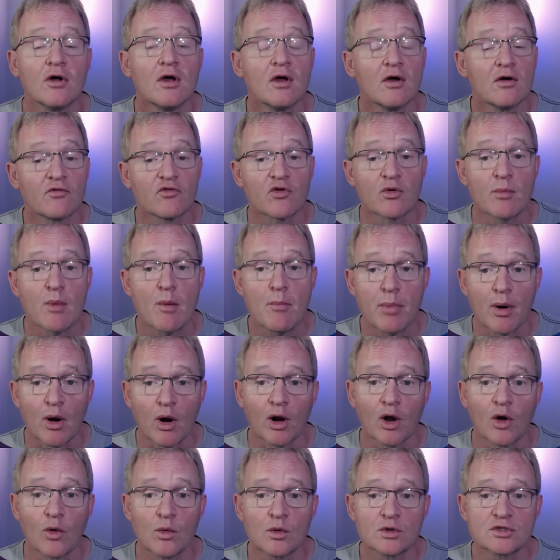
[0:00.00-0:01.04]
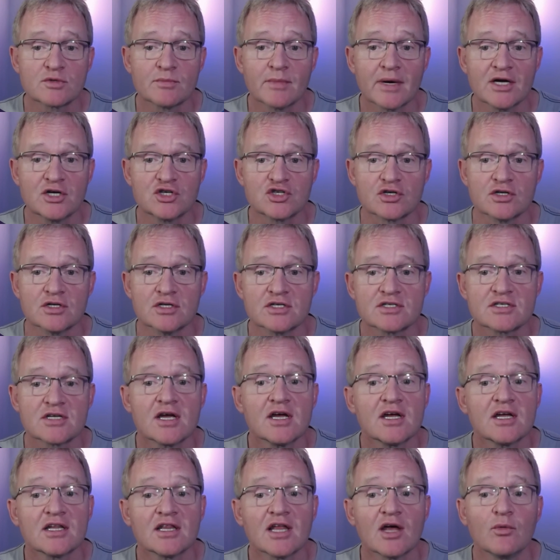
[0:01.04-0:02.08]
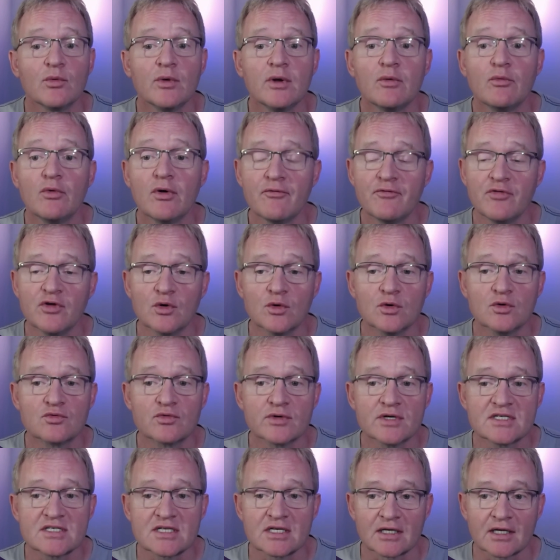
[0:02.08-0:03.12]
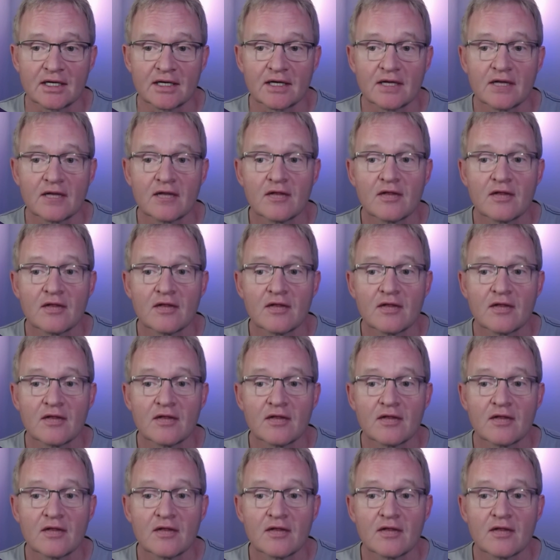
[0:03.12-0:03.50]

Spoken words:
from Apollo Automations that we reviewed recently.